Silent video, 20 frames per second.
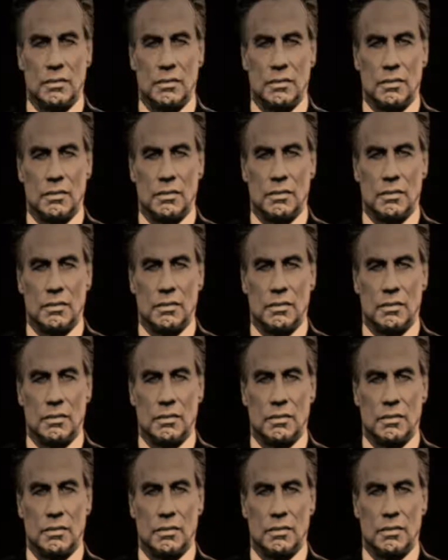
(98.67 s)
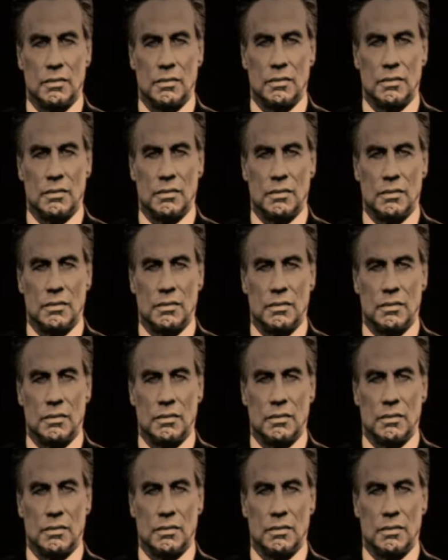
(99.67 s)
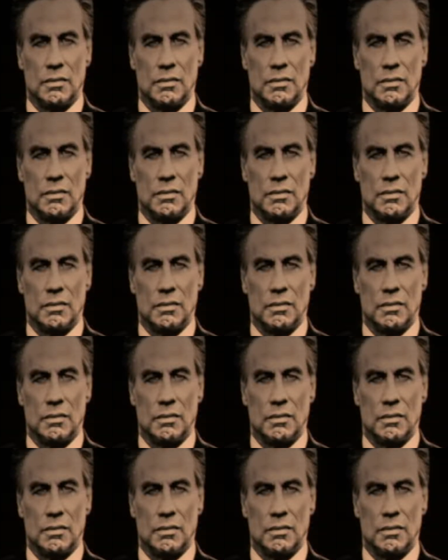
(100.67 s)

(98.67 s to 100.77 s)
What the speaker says: [no speech]